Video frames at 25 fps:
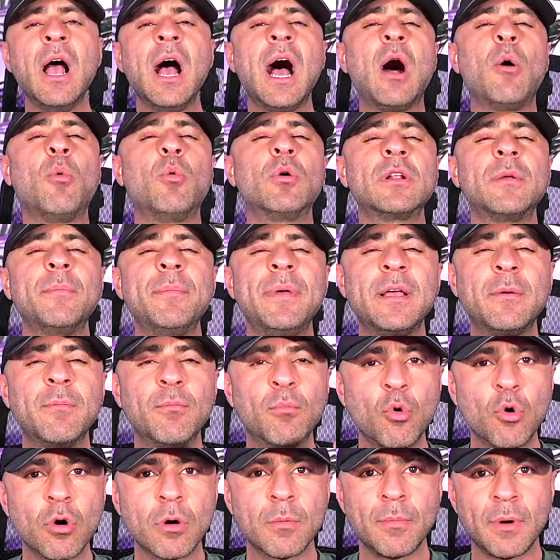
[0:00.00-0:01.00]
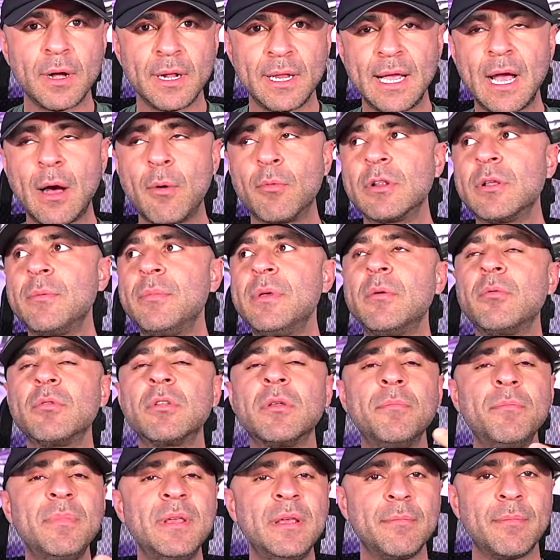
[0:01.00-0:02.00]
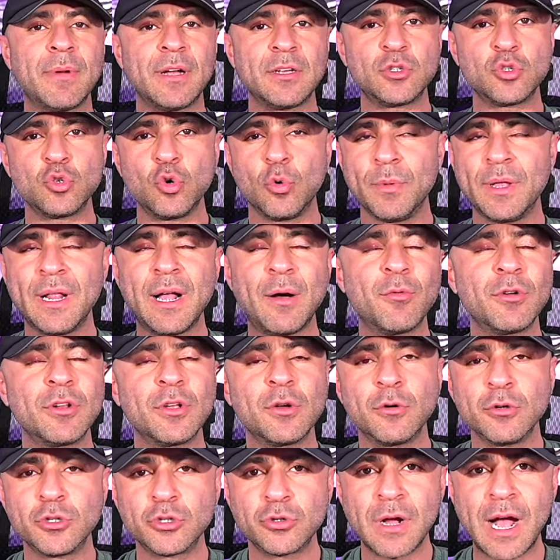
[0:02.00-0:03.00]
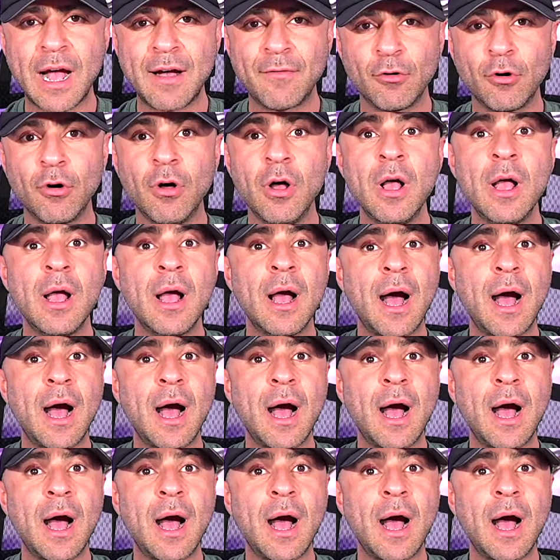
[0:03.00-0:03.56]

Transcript: I want to make more money. I want to be able to meet my soulmate. I want to go travel.